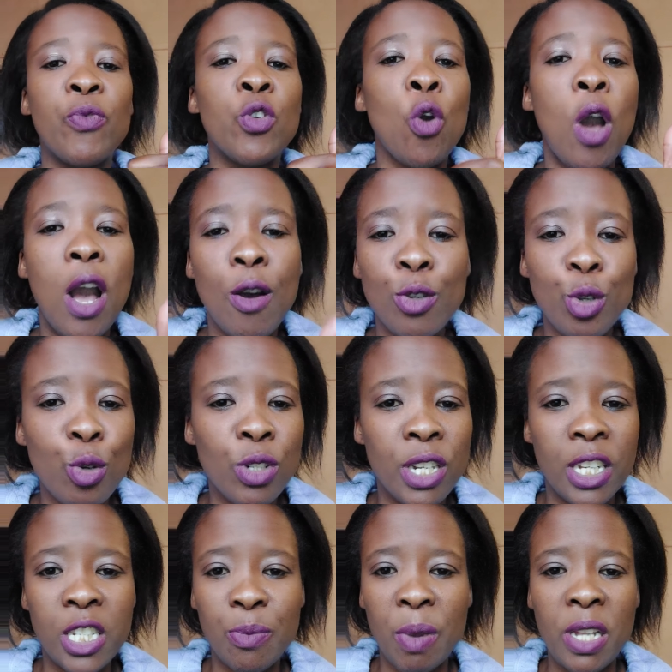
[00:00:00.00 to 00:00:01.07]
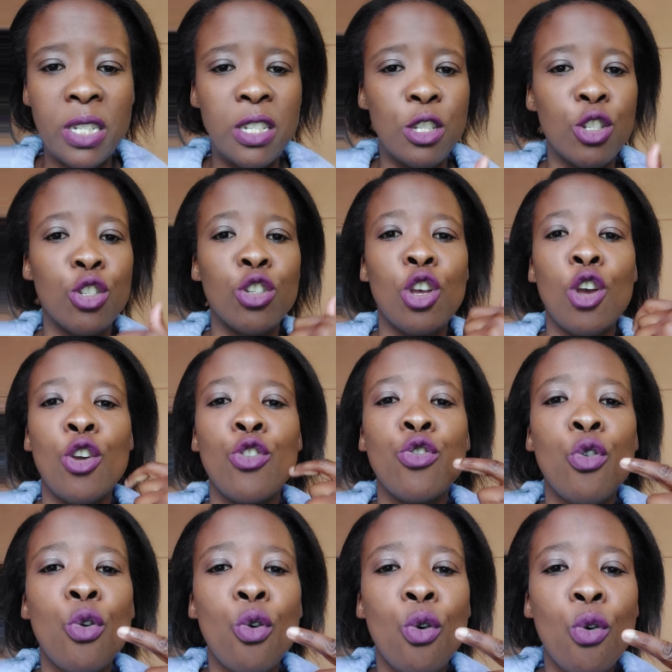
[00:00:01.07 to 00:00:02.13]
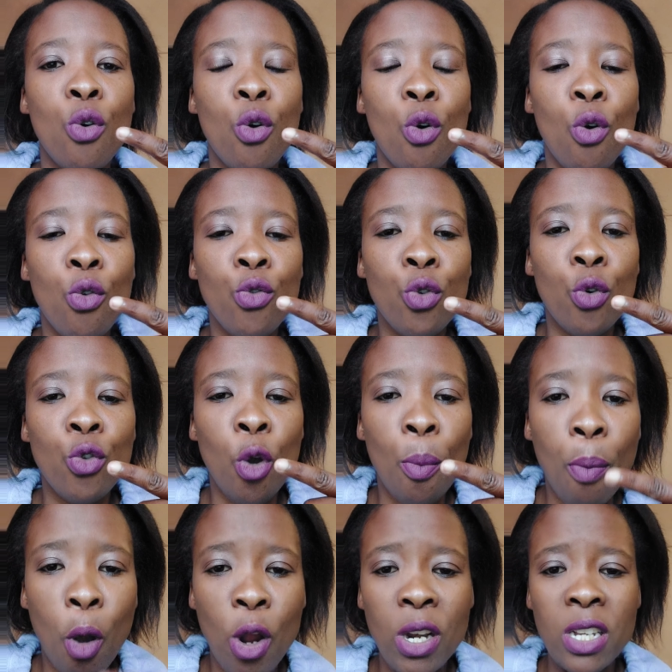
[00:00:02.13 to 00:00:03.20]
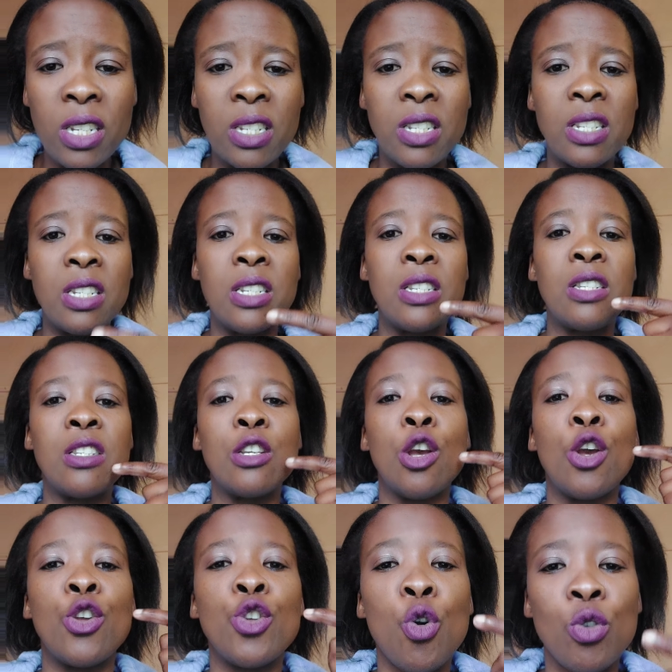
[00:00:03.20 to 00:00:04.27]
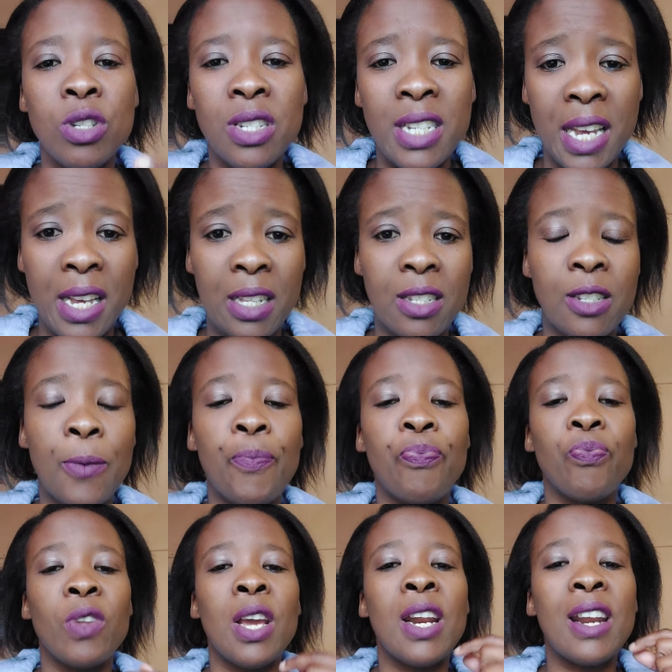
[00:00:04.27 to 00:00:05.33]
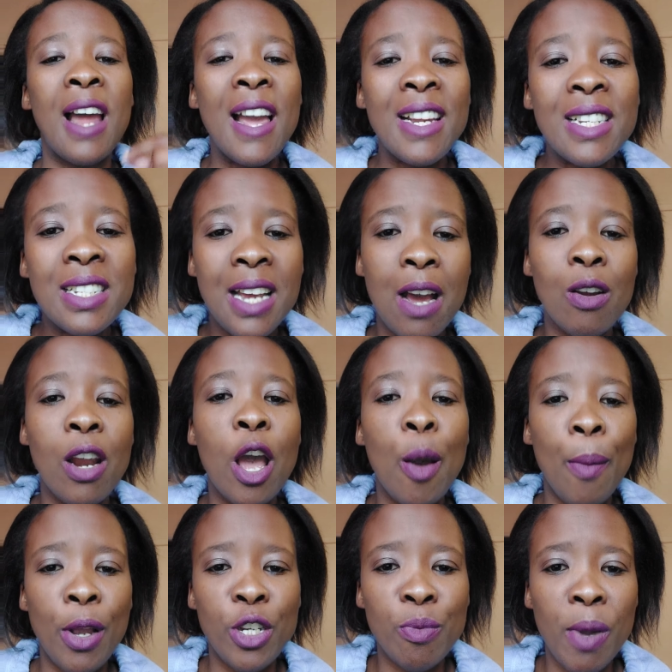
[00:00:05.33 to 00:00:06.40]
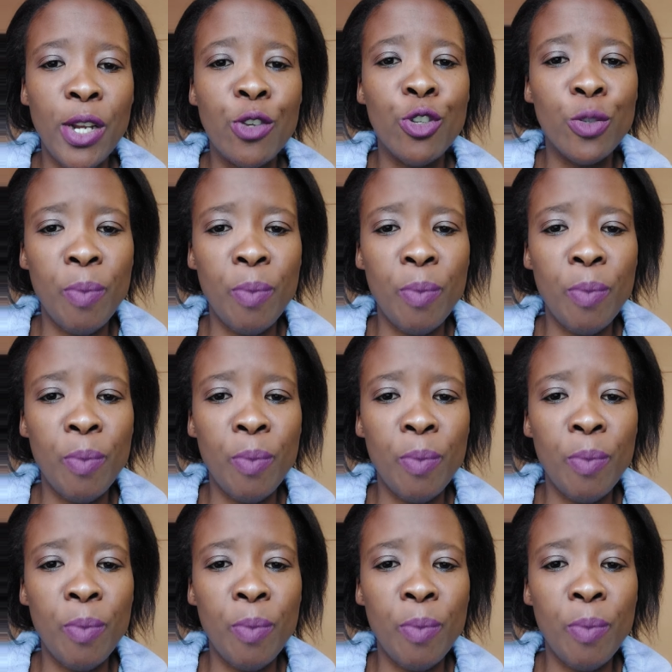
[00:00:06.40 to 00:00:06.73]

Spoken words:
your household expenses, your policies, your debts. Write down how much money you